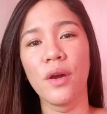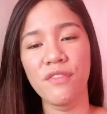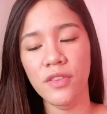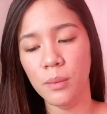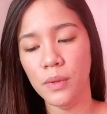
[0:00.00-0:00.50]

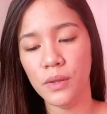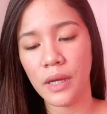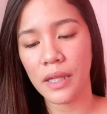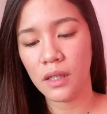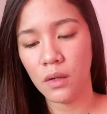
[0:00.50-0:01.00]
OFW
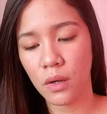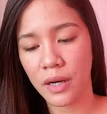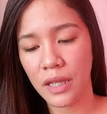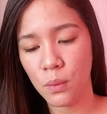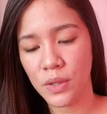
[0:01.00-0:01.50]

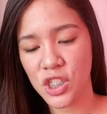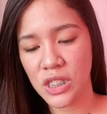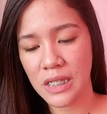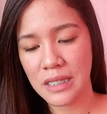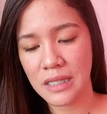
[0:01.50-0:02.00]
category,
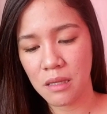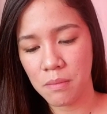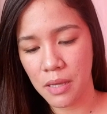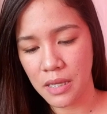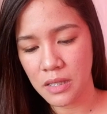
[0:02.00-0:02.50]
which is
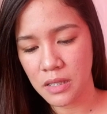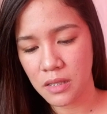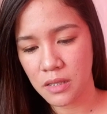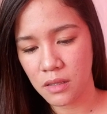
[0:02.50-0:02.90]
sea-based,